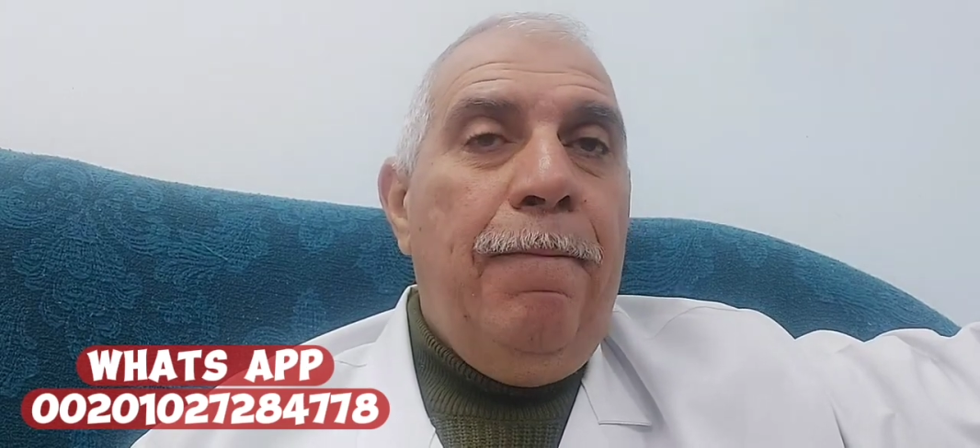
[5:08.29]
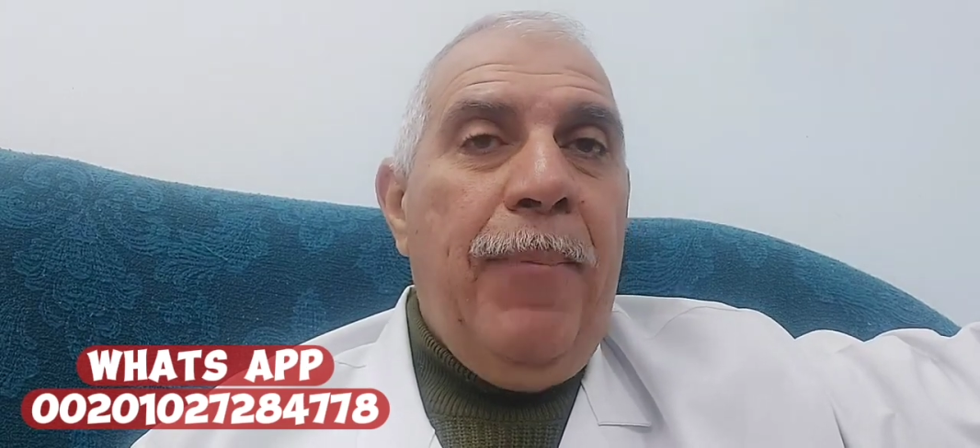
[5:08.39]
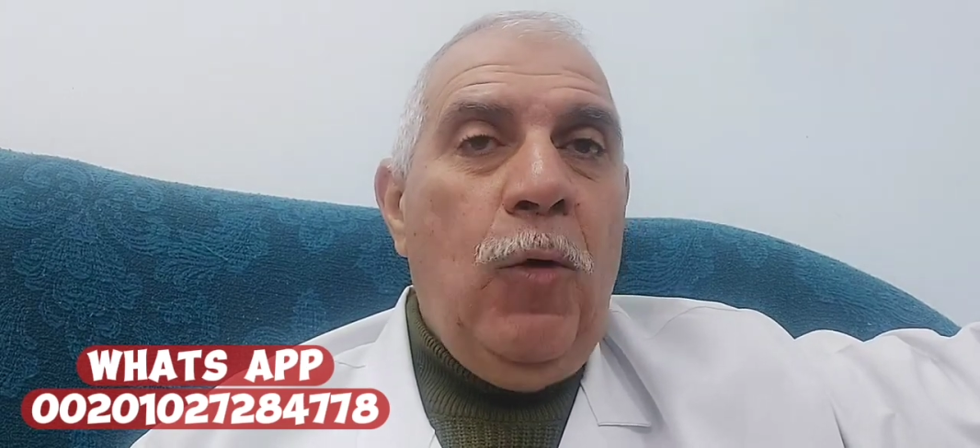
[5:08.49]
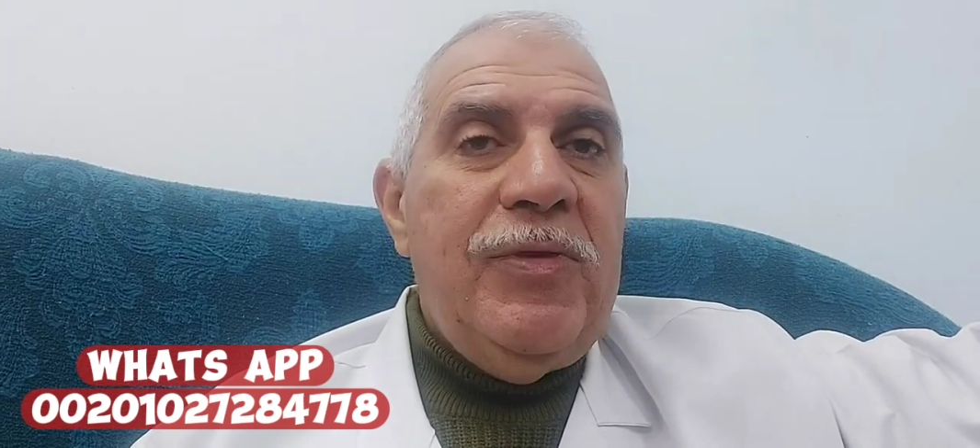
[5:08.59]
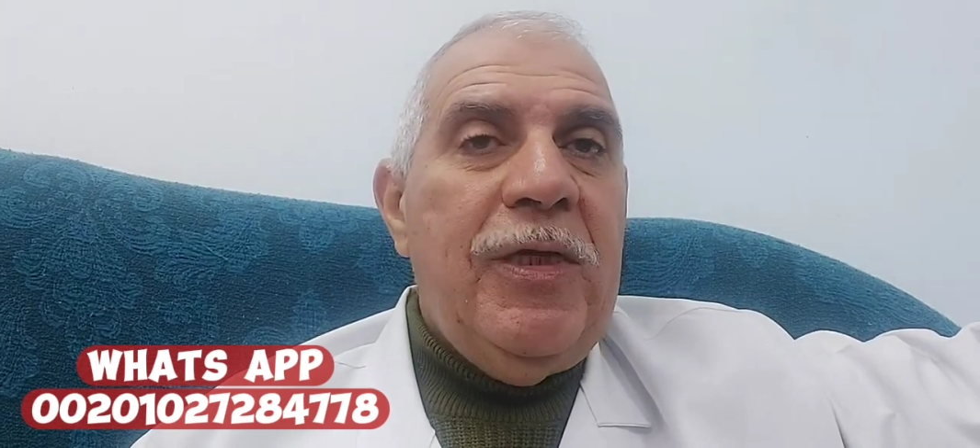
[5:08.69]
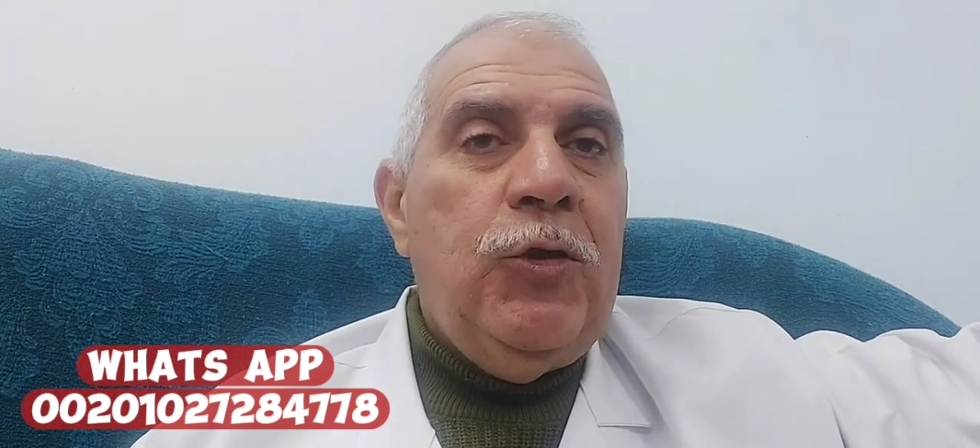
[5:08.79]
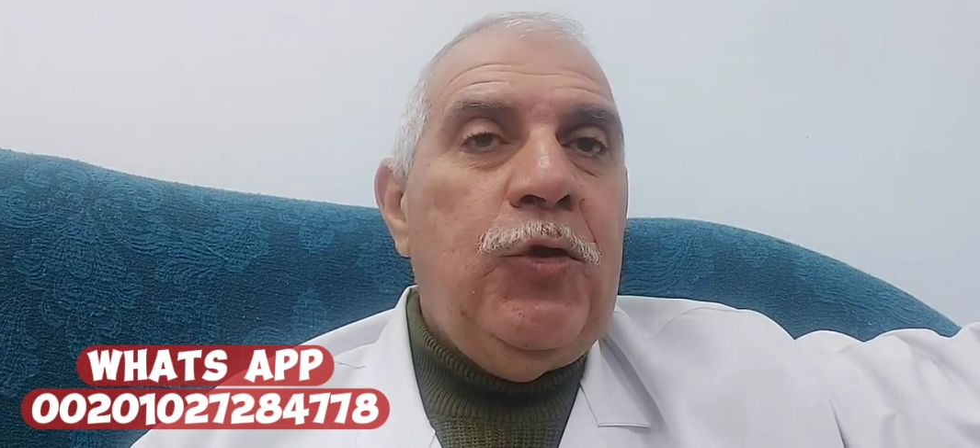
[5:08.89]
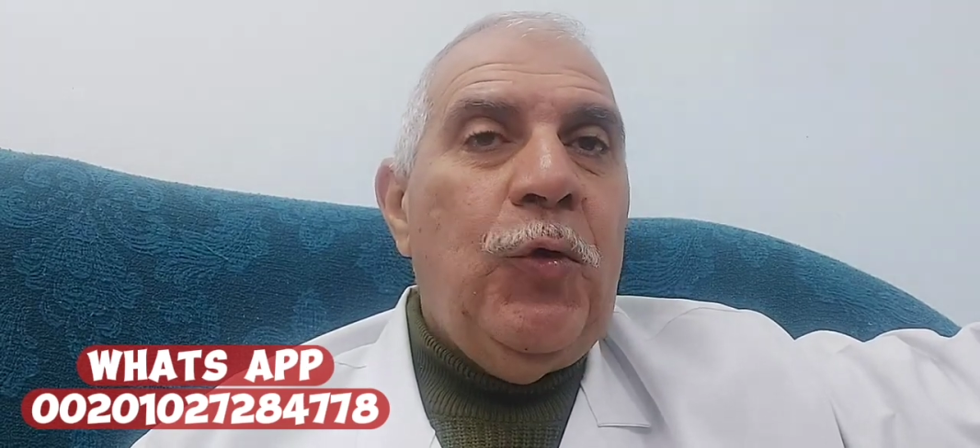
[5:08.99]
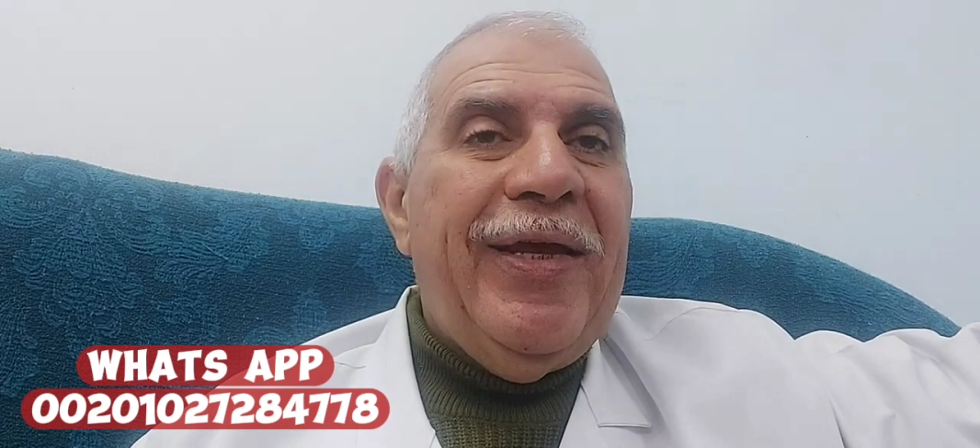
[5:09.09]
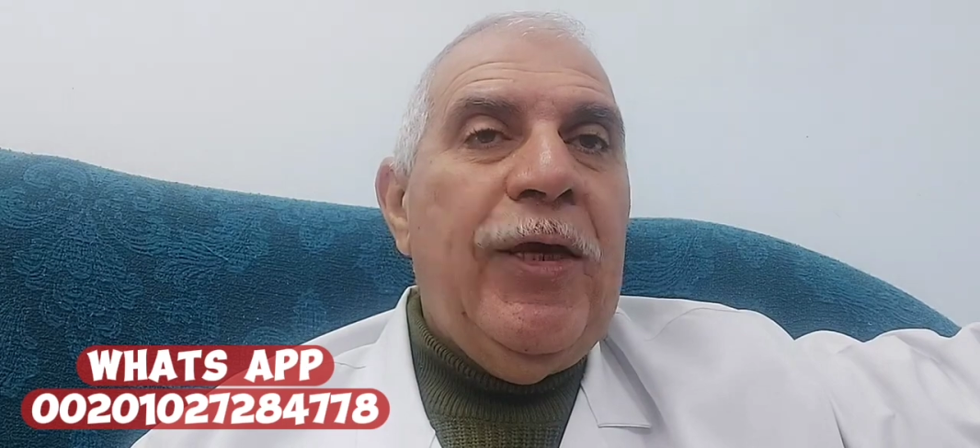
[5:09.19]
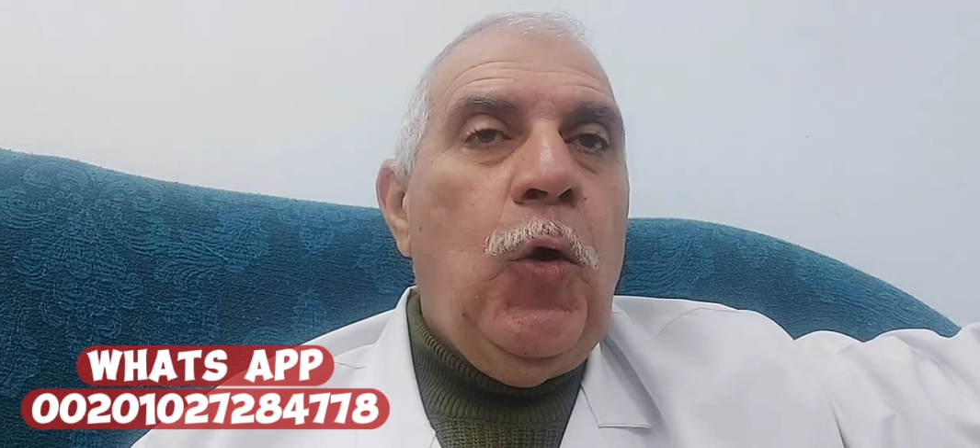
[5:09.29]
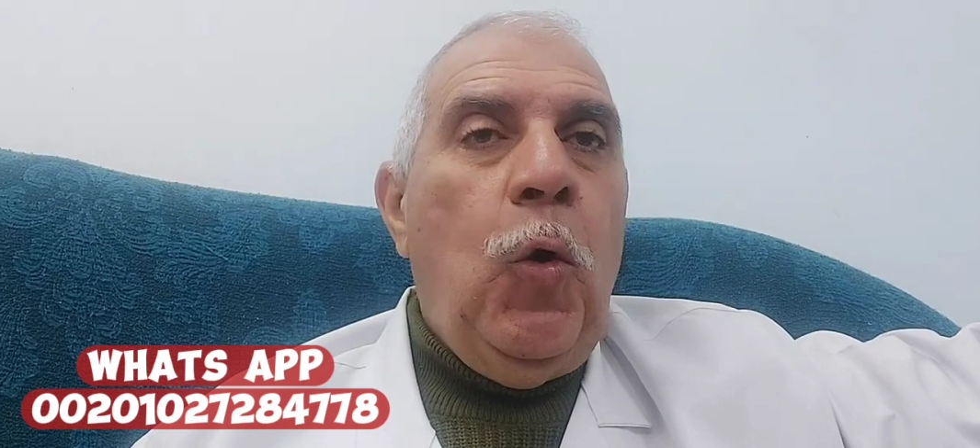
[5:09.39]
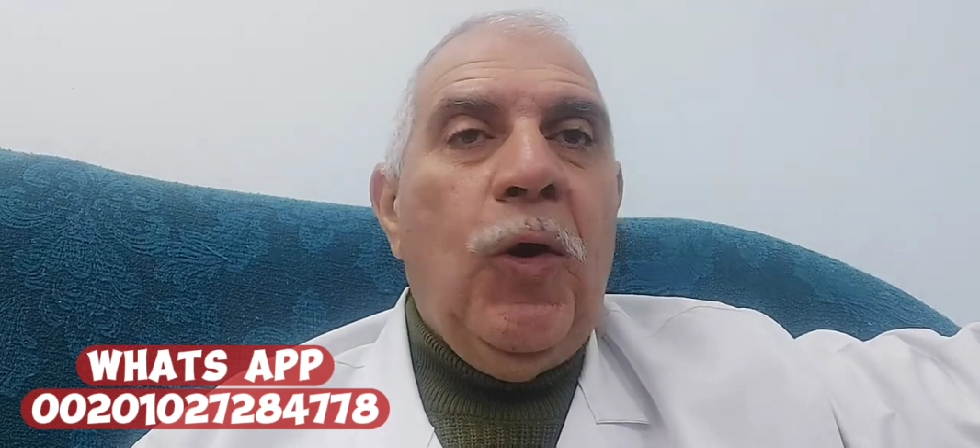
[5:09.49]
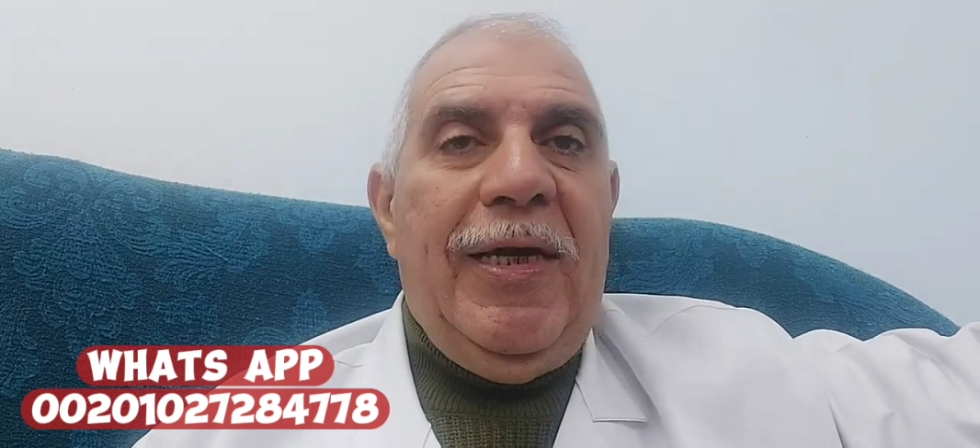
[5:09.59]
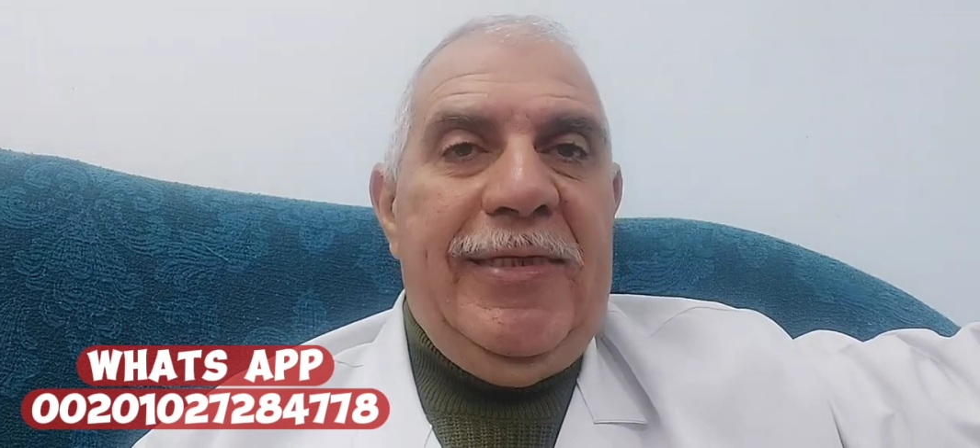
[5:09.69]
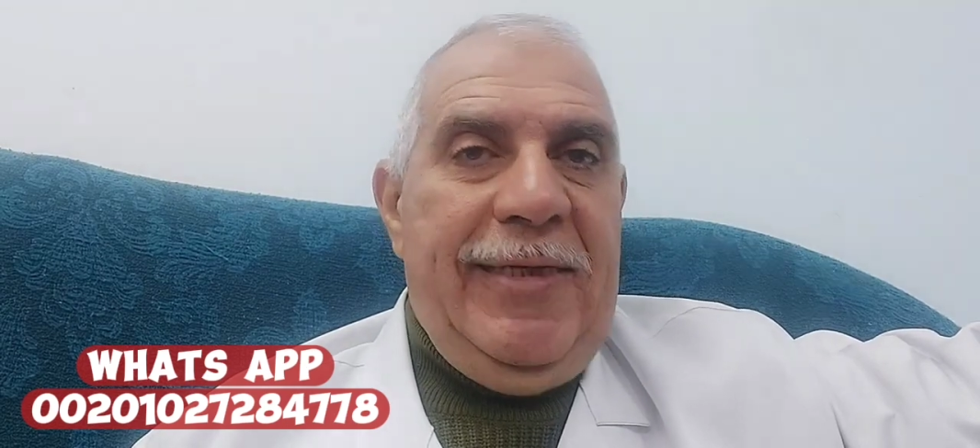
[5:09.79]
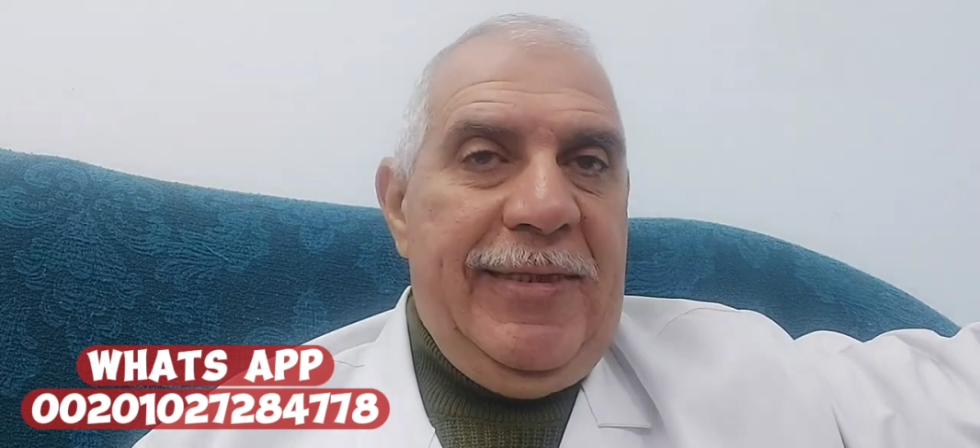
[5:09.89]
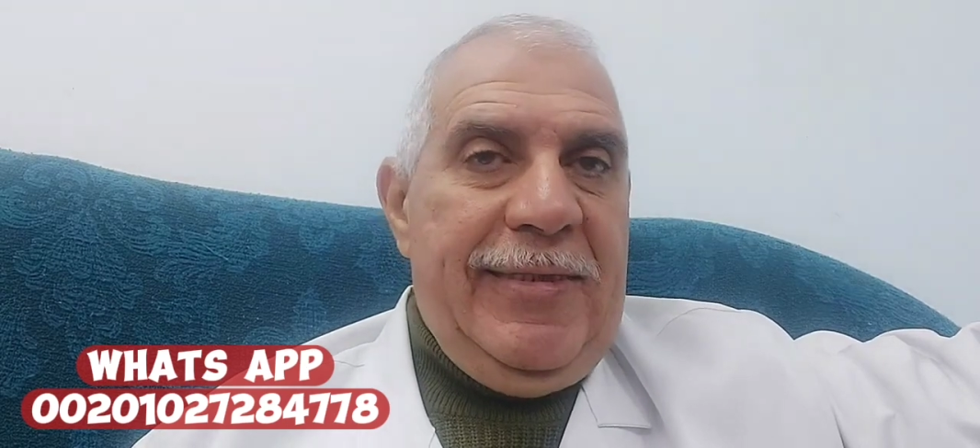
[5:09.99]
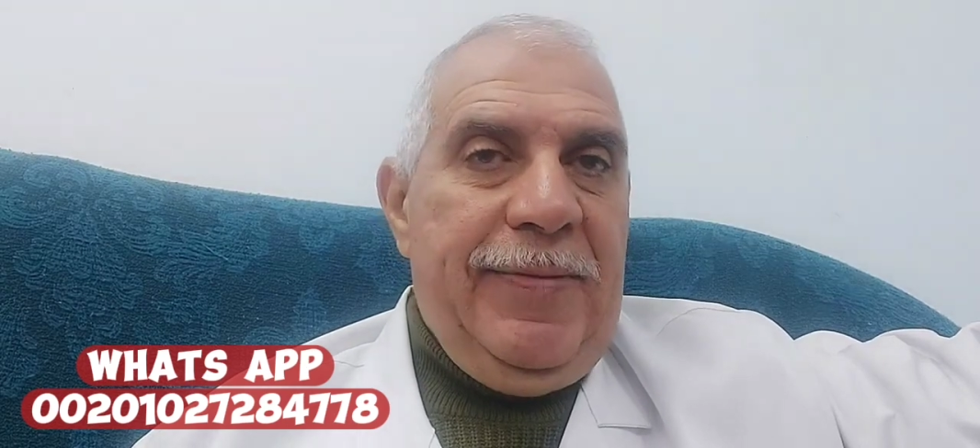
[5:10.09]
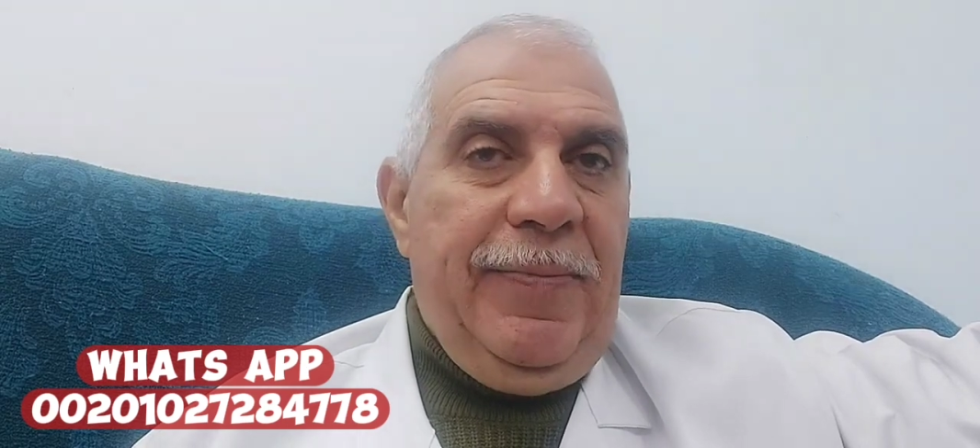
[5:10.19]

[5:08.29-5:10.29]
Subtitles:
mouth during oral sex.